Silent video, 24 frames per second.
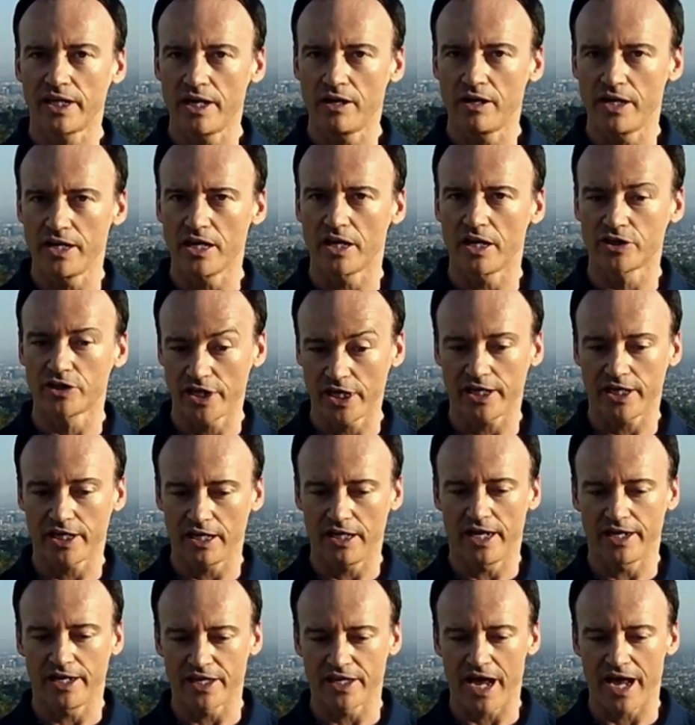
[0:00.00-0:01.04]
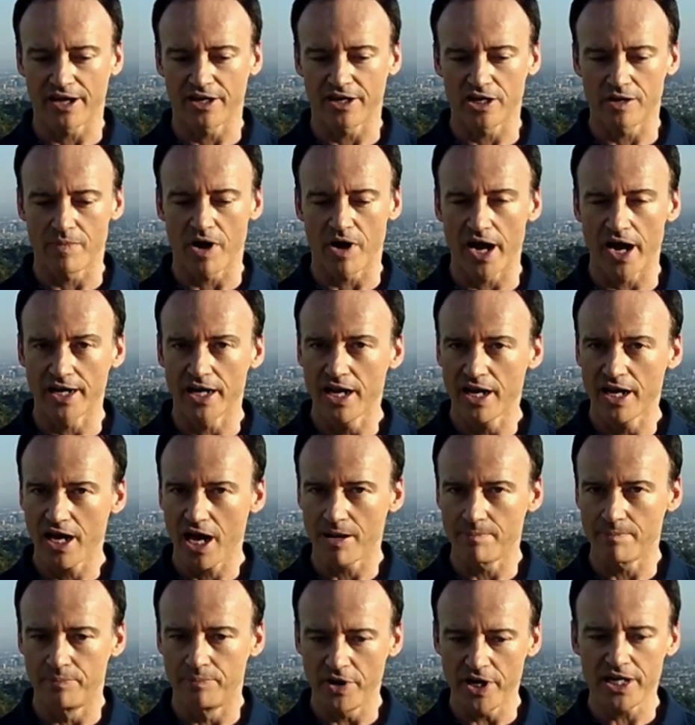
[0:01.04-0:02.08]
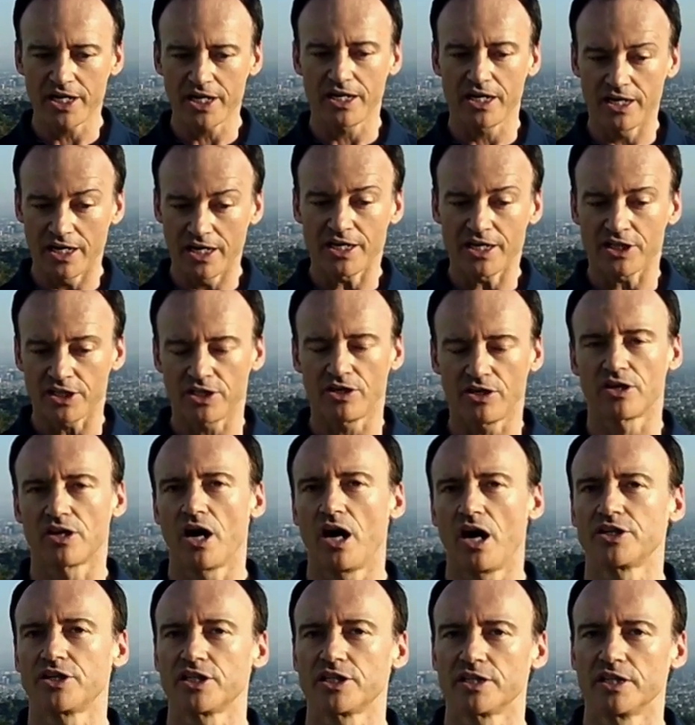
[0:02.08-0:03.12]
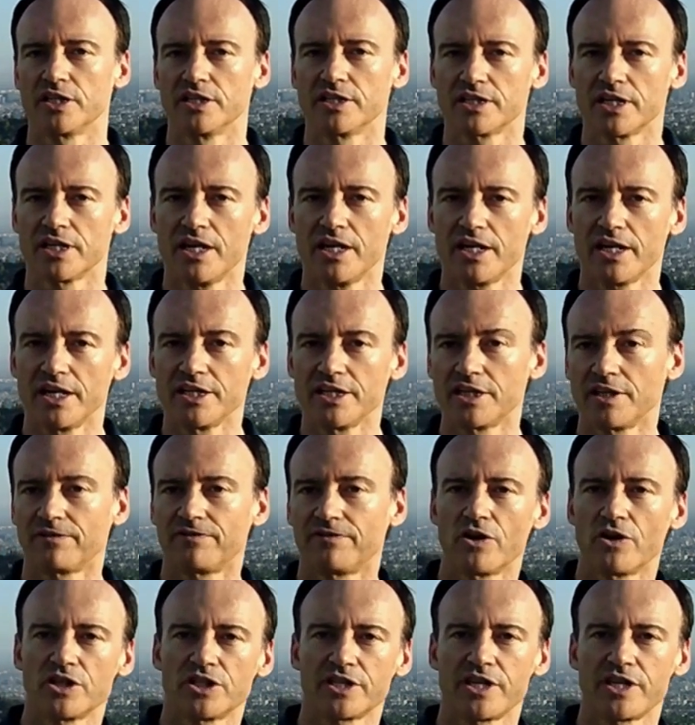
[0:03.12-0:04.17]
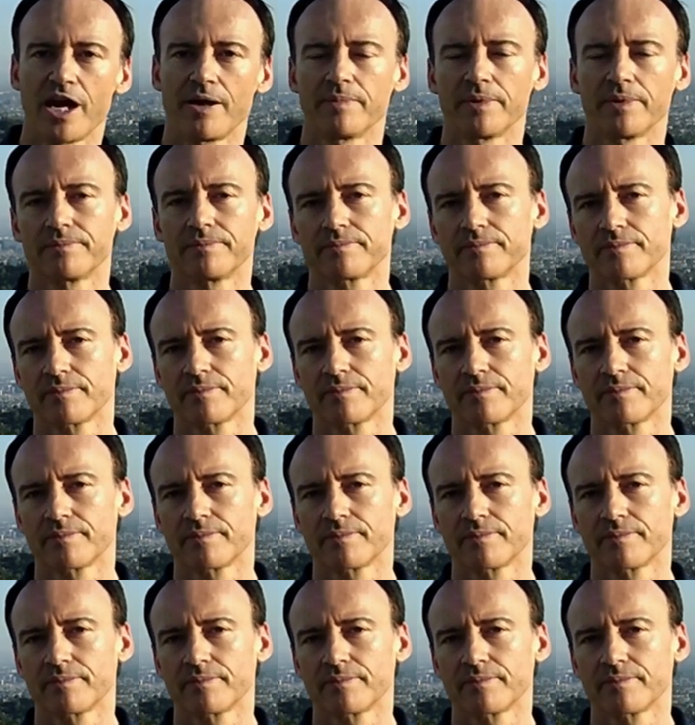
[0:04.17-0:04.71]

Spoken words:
Clearly articulate that in your mind, and bringing it into your consciousness is the first step.